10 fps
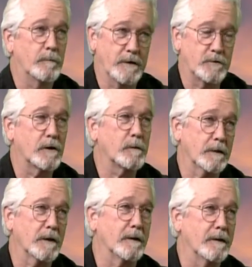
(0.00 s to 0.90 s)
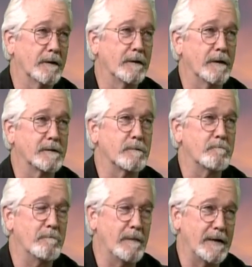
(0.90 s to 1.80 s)
By drawing blood. It's
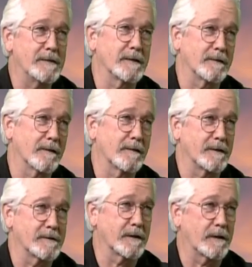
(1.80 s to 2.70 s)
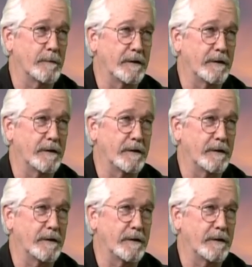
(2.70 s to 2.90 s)
amazing the things that can be